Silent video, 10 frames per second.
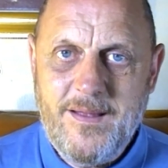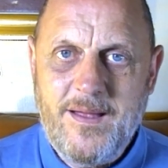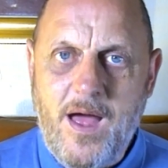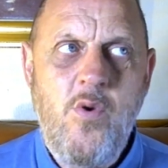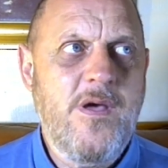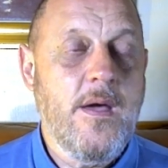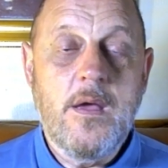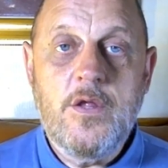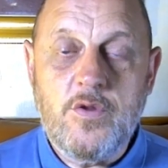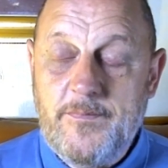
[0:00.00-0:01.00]
Do
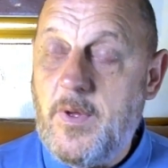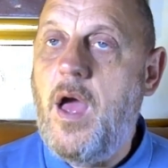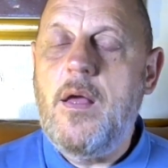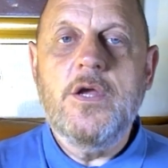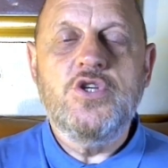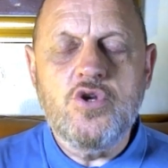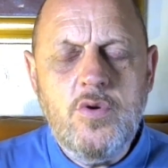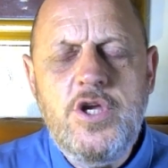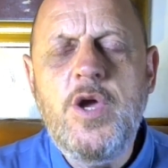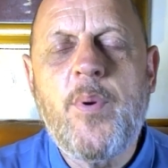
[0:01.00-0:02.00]
you know
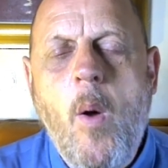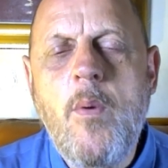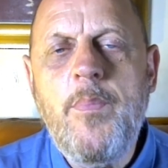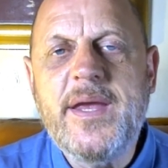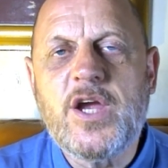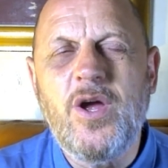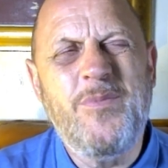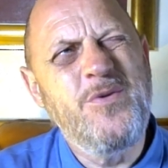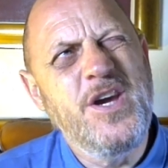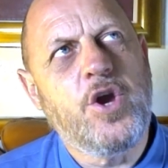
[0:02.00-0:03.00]
you probably,
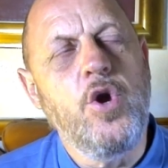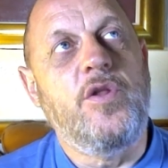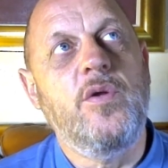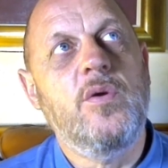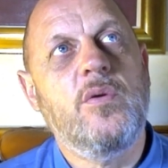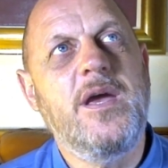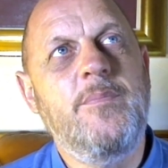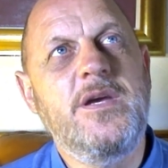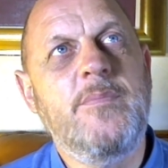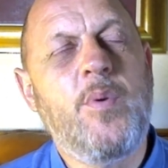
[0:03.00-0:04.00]
well you could, right? But
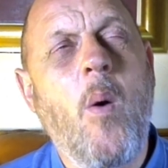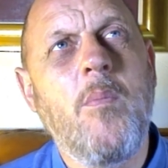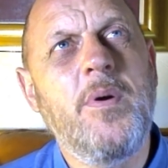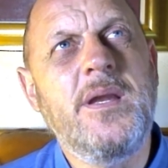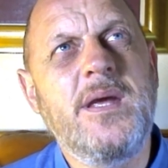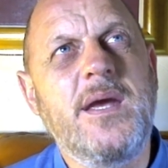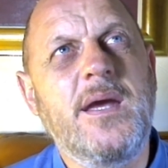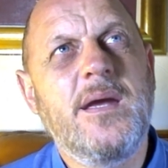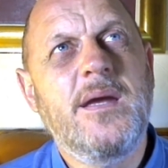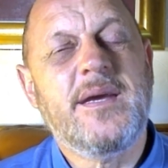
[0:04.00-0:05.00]
you'd probably need to
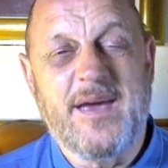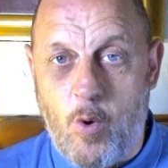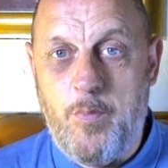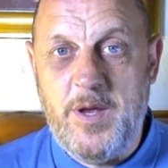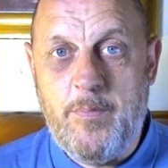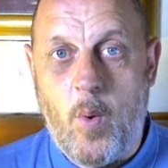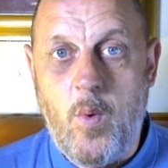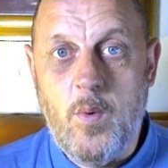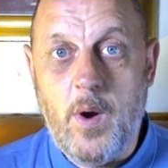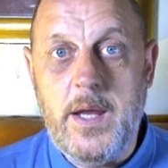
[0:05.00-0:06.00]
kill people,
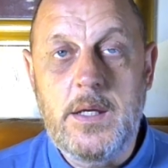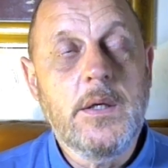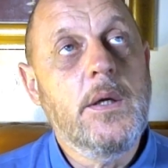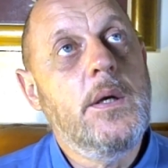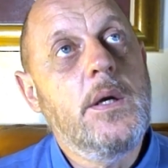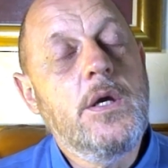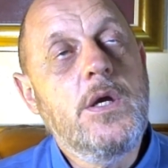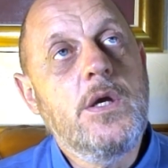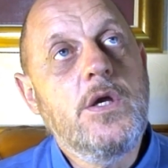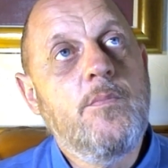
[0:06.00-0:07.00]
right?
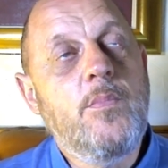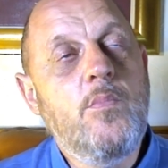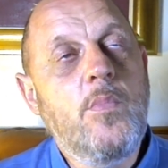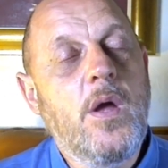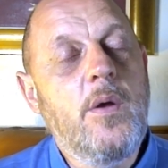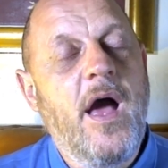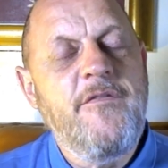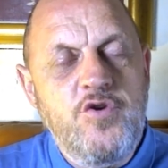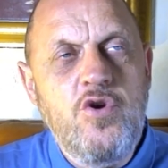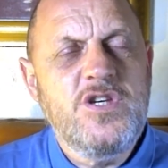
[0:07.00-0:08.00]
If
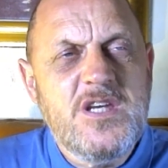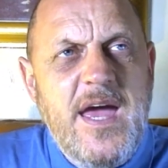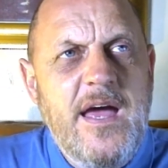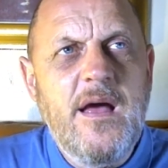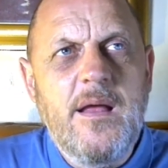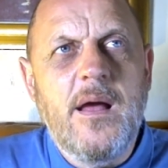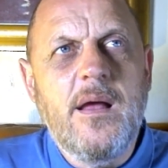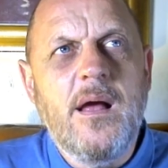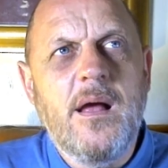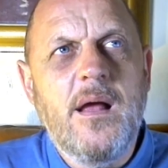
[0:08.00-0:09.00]
you set
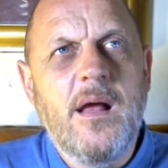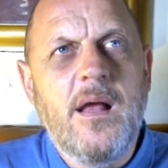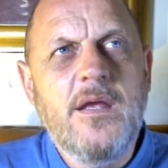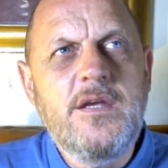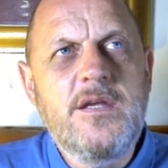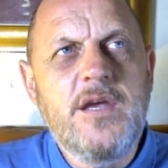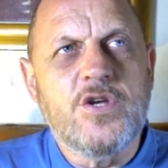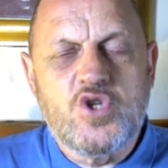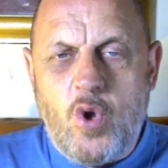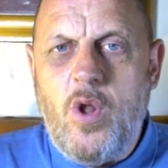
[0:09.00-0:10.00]
your
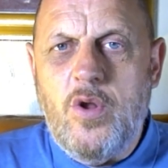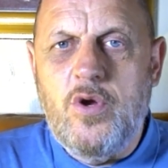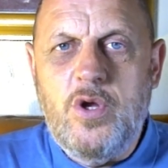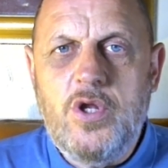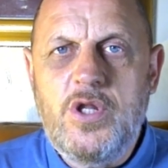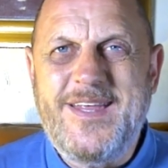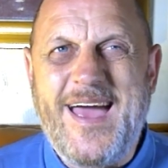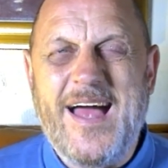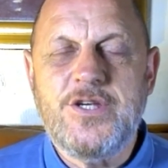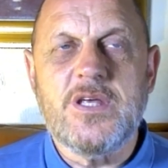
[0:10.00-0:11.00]
stall out to
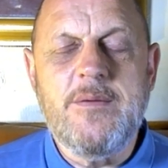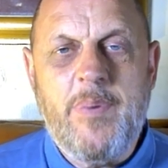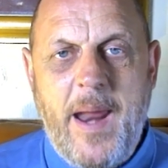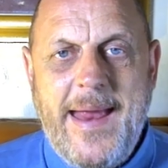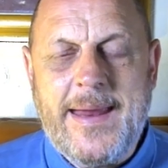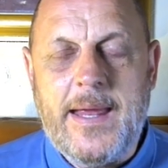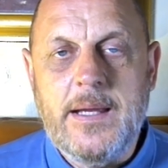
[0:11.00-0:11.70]
actually bring